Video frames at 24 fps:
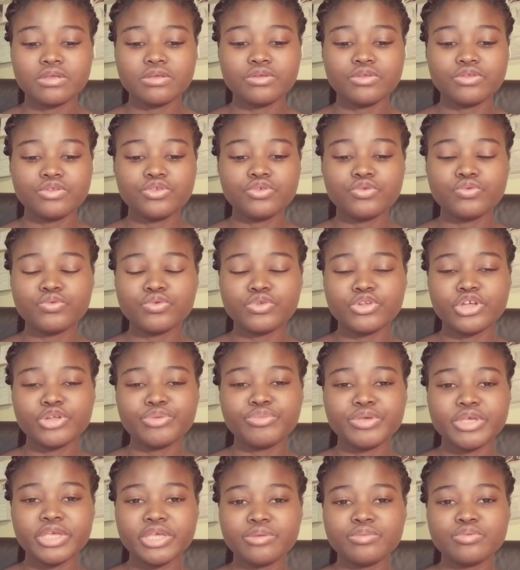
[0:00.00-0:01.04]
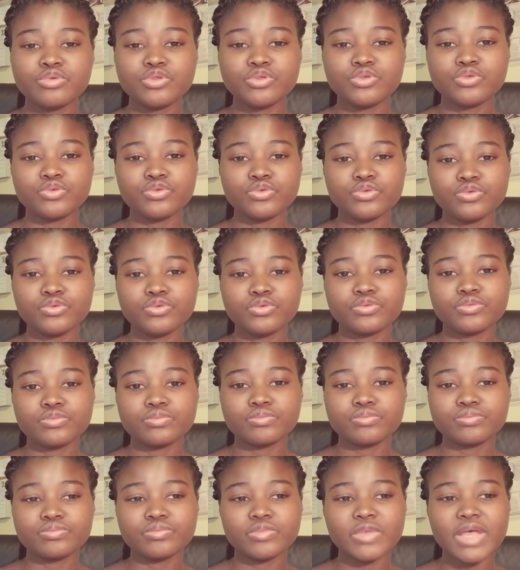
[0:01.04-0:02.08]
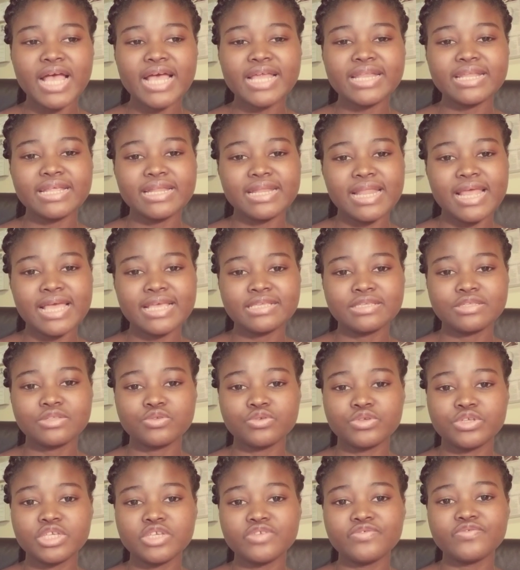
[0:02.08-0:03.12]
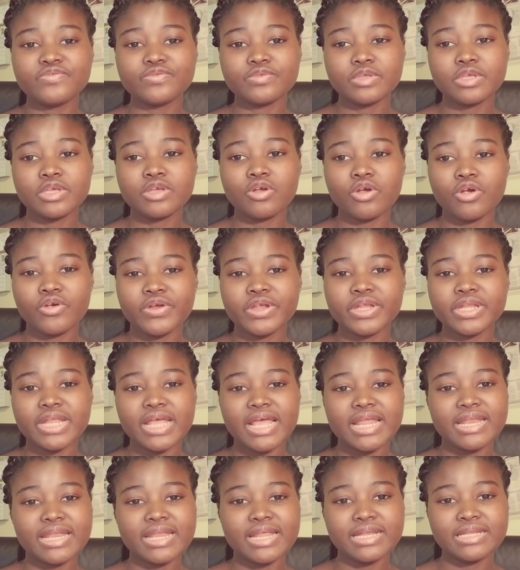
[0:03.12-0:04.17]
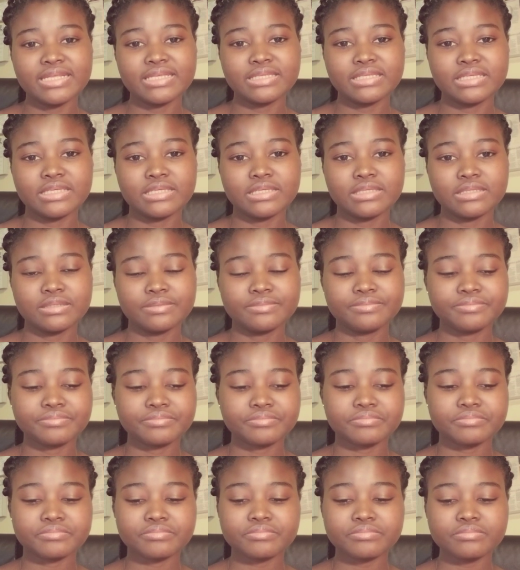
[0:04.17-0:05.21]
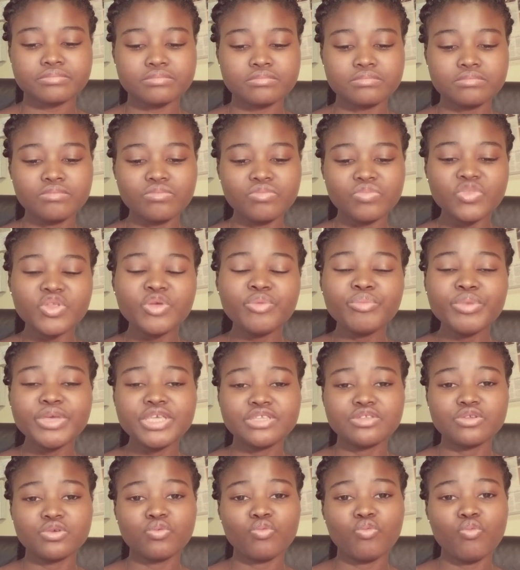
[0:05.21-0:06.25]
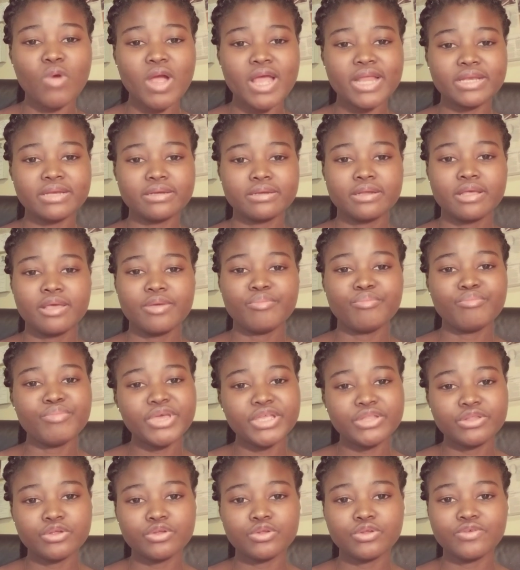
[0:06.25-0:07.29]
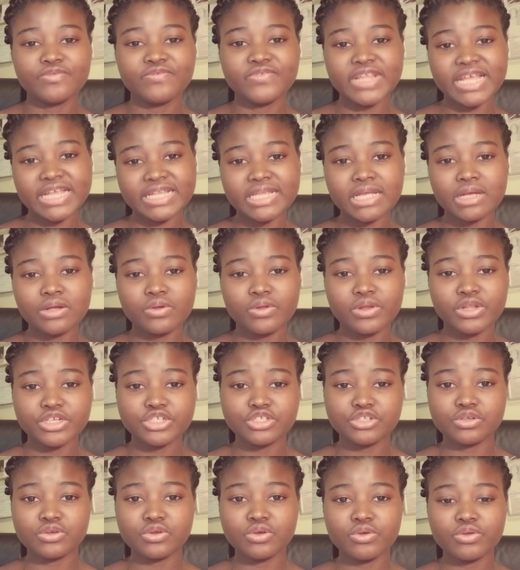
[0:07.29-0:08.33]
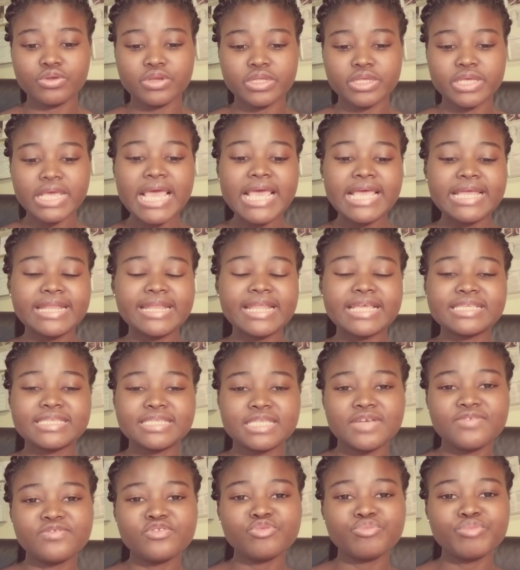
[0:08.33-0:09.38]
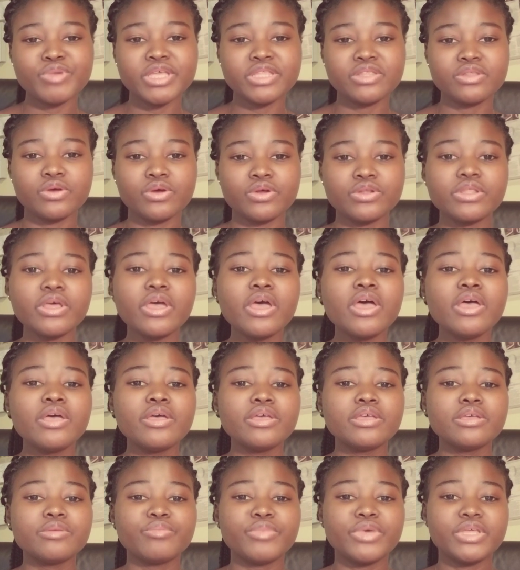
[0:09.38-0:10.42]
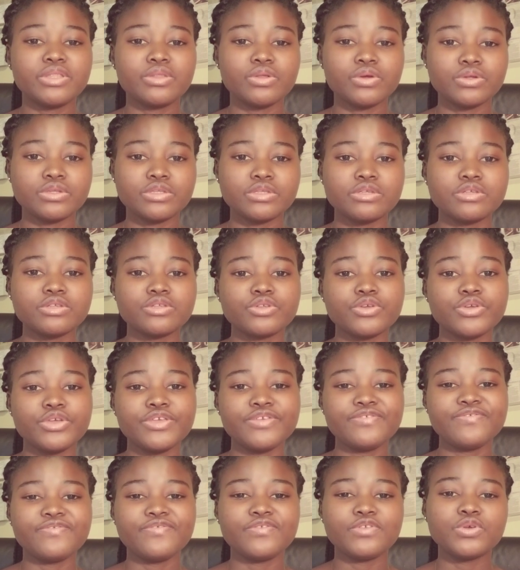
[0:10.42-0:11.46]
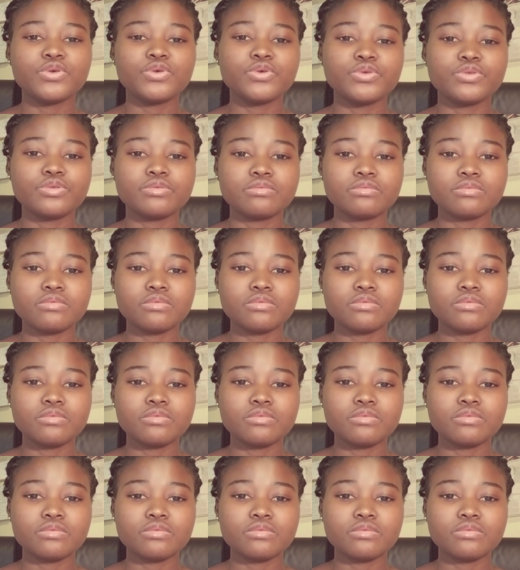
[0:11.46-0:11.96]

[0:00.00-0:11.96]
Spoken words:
you will not be able to give a correct analysis based on one method of data collection only. There's 7 methods. So if you could